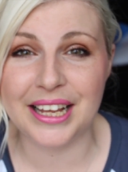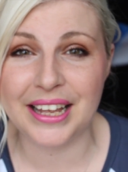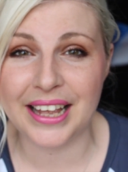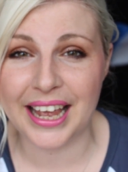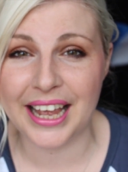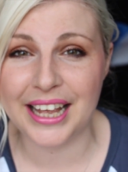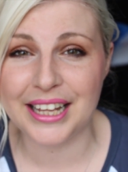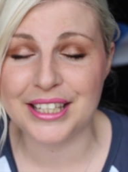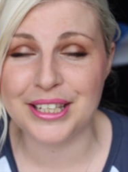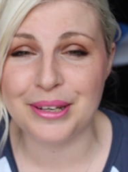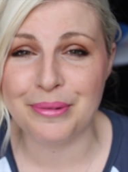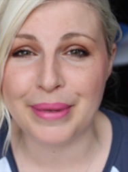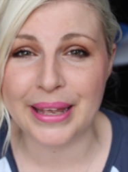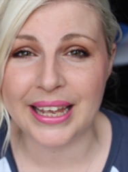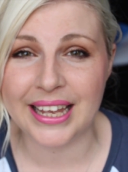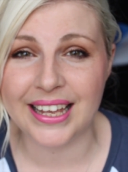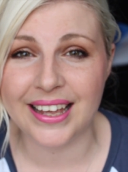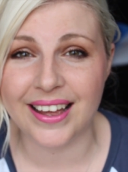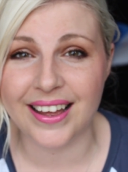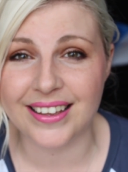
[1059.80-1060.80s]
it, to
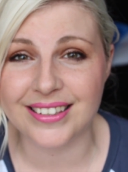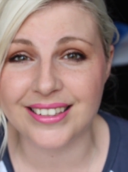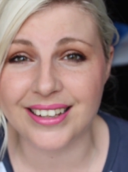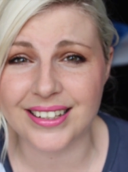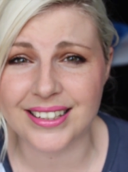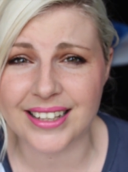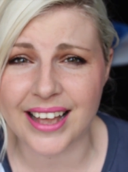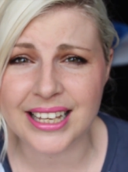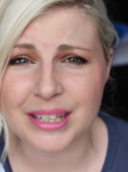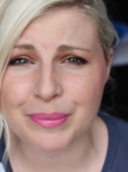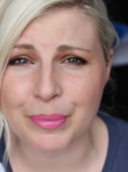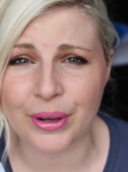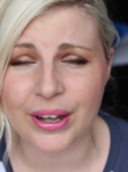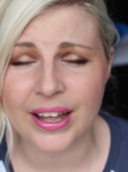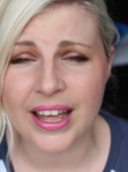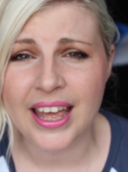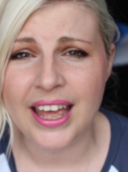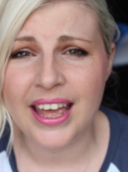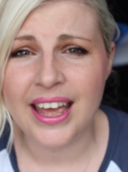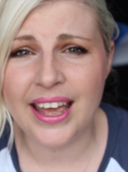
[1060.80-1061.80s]
be uh, a success,
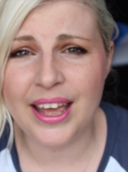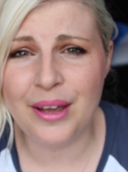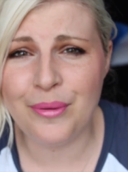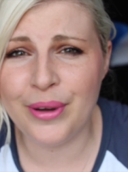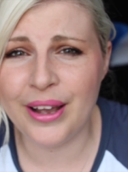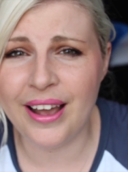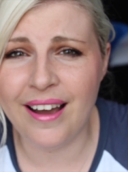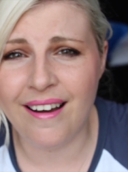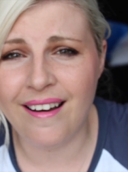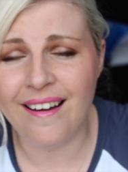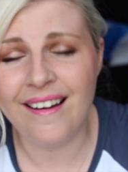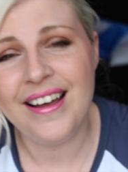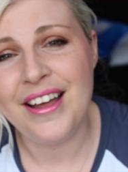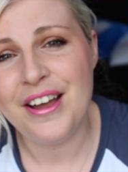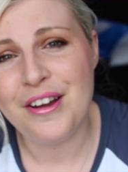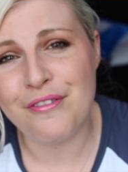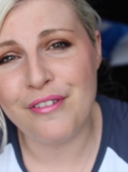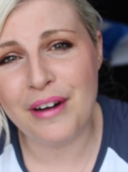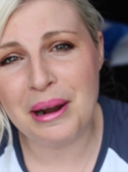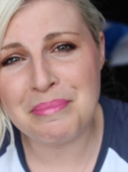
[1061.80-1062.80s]
but here we are,
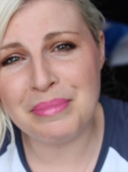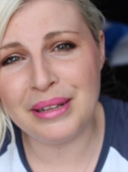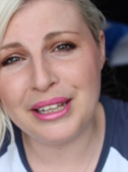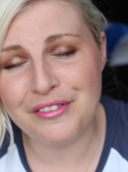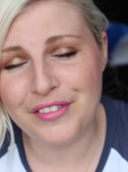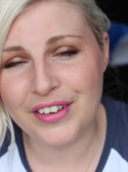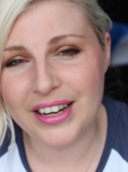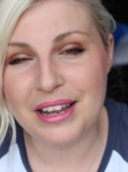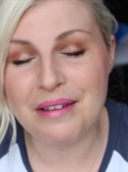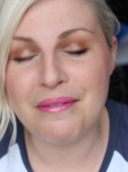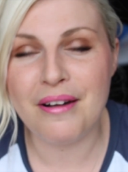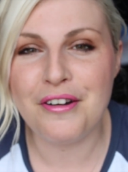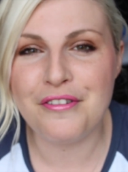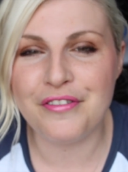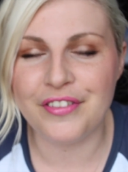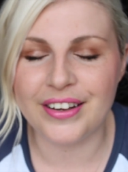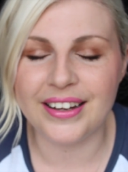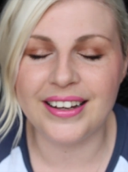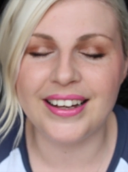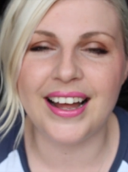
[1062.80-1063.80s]
rambly video
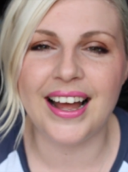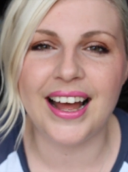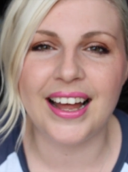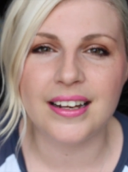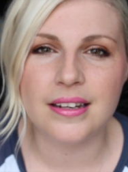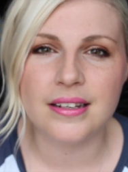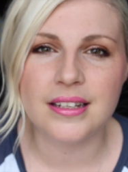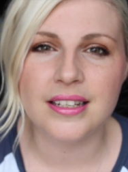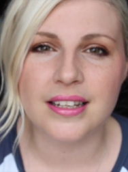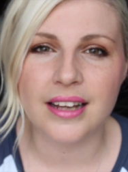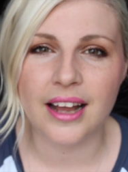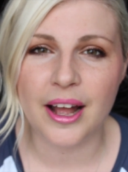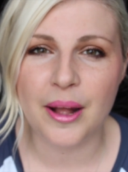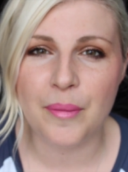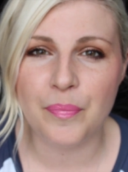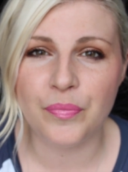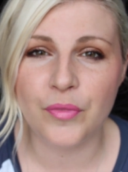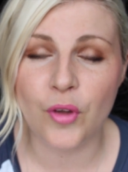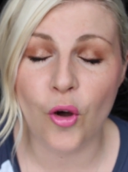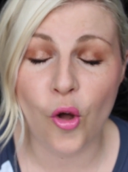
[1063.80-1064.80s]
over, and
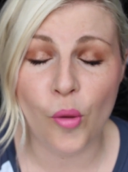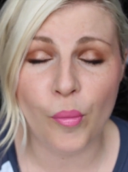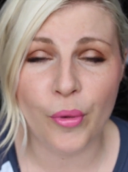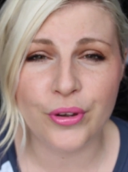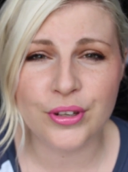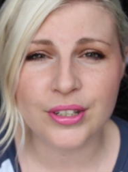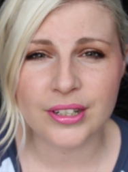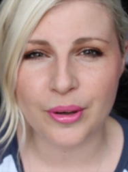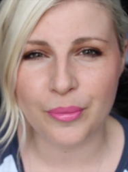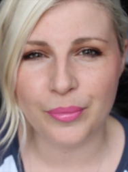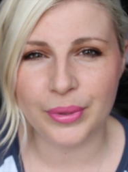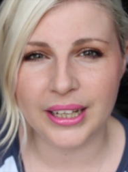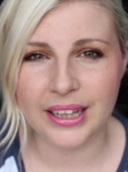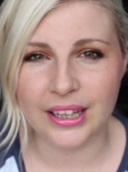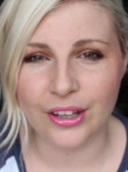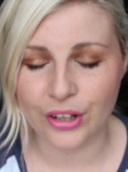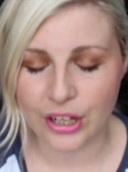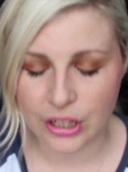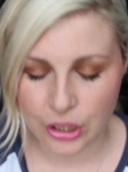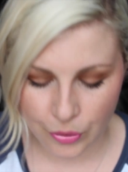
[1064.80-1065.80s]
um, almost
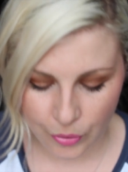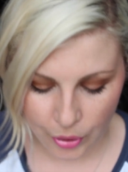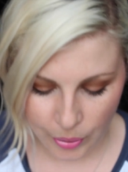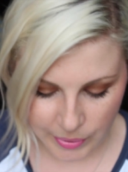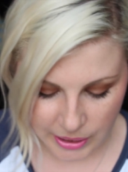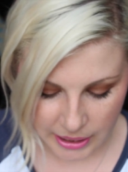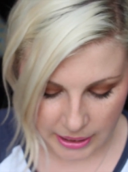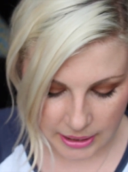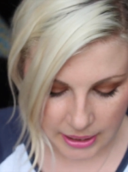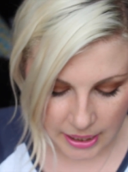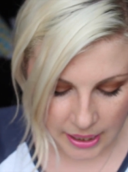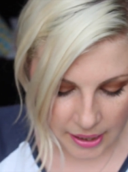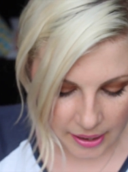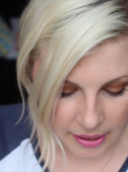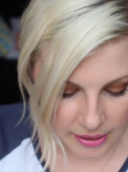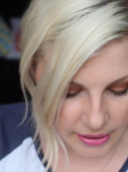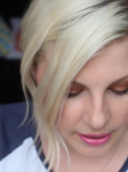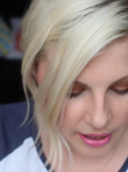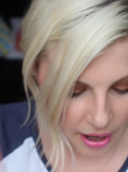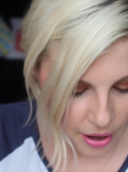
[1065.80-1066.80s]
completely uninterrupted.
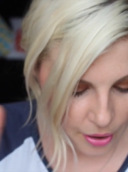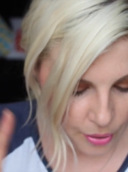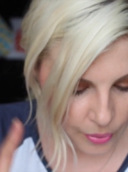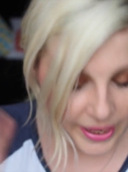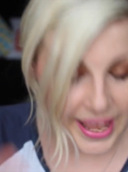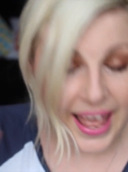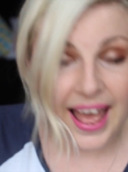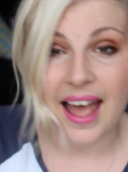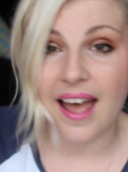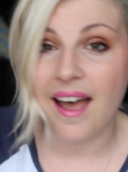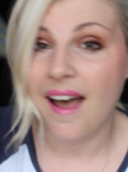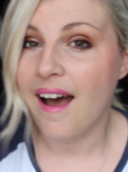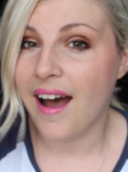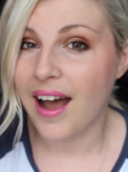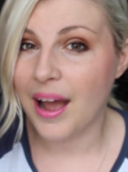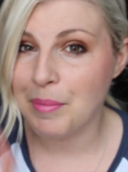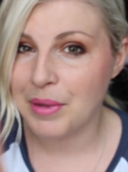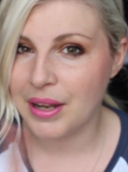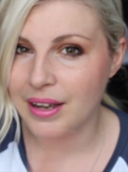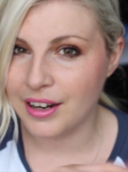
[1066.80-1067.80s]
So yeah,
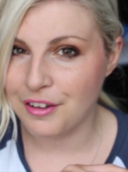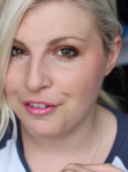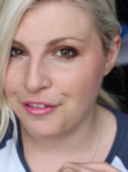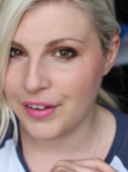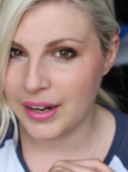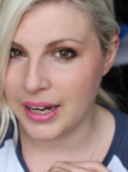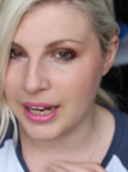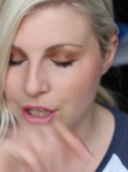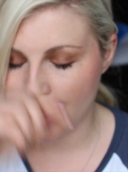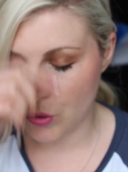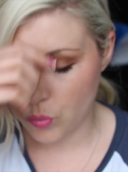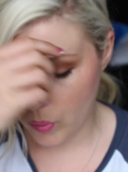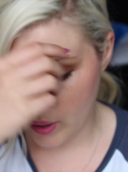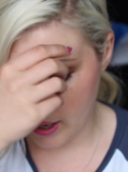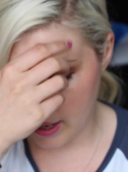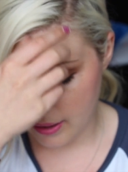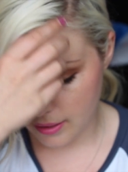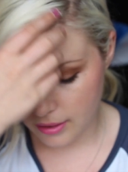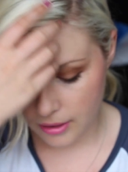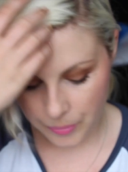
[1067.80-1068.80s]
I'm going to finish
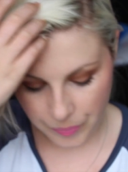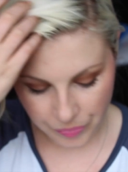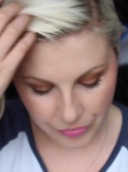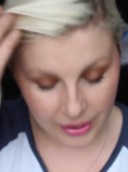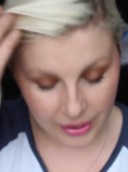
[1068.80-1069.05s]
with